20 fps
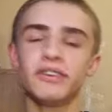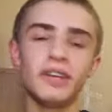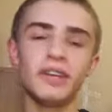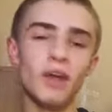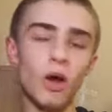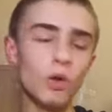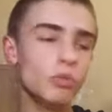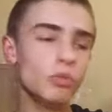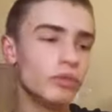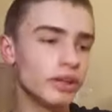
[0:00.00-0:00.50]
the
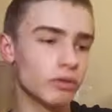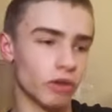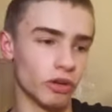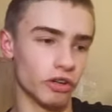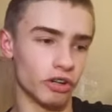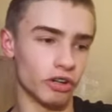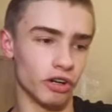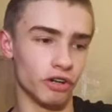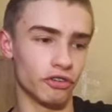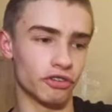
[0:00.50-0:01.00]
only
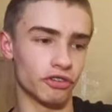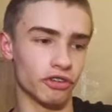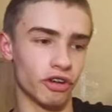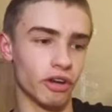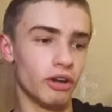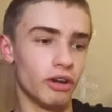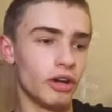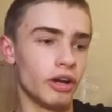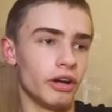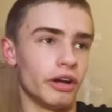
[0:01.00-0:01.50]
roller
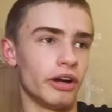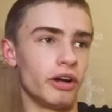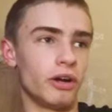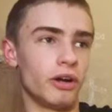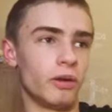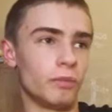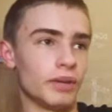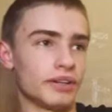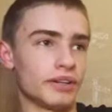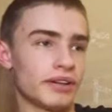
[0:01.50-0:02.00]
coaster
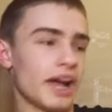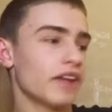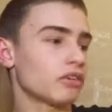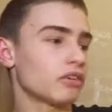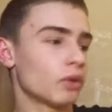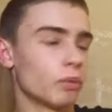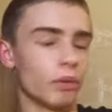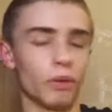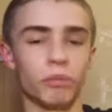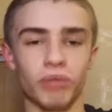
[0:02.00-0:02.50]
which has
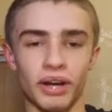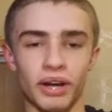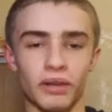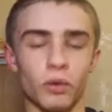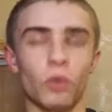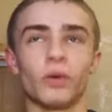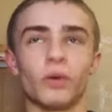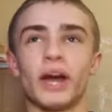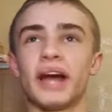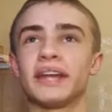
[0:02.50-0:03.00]
a world
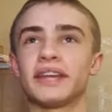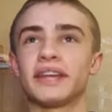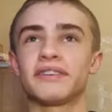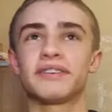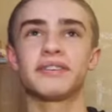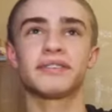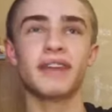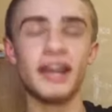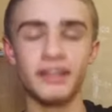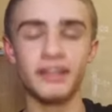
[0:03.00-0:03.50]
record and has
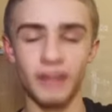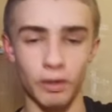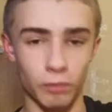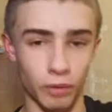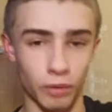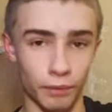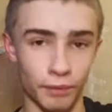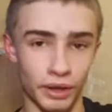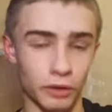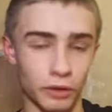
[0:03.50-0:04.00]
stayed that
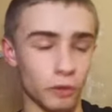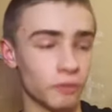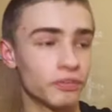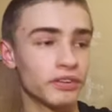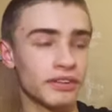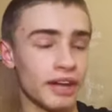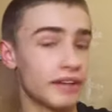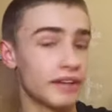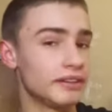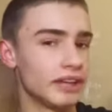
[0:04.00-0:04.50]
world record for
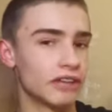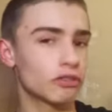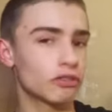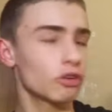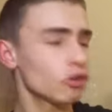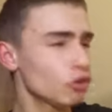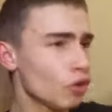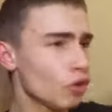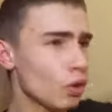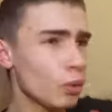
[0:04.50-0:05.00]
10 years,
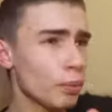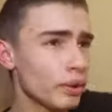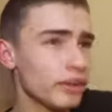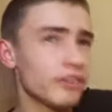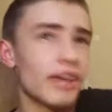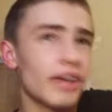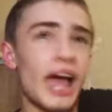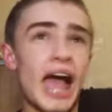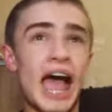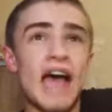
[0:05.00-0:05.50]
because
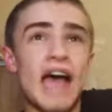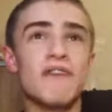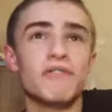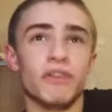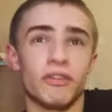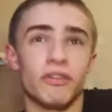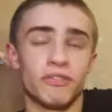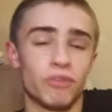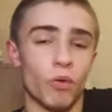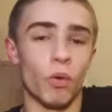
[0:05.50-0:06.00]
nobody's
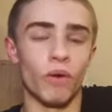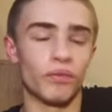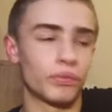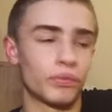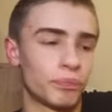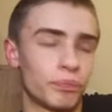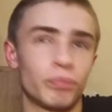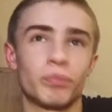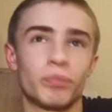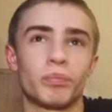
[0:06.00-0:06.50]
ever thought of
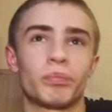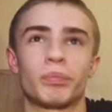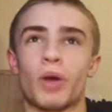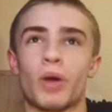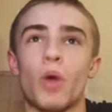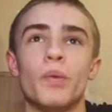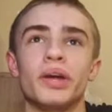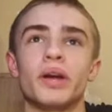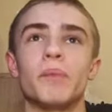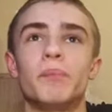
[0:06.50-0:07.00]

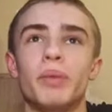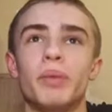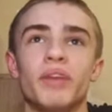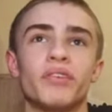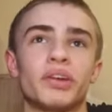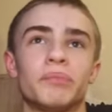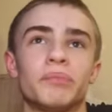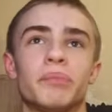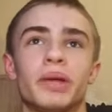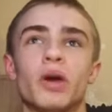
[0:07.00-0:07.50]
going
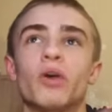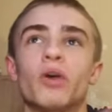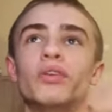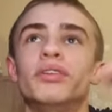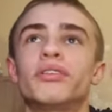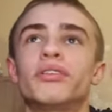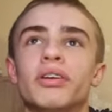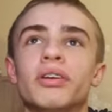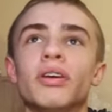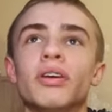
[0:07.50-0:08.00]
above and
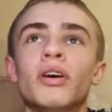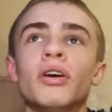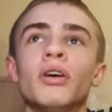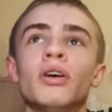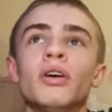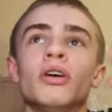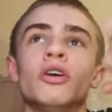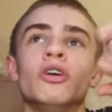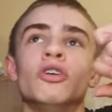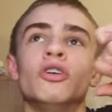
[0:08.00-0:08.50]
beyond and
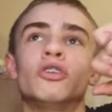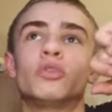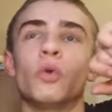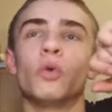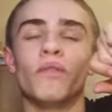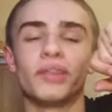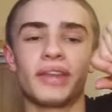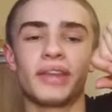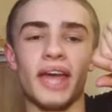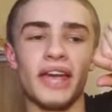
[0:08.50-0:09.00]

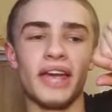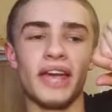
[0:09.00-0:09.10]
saw the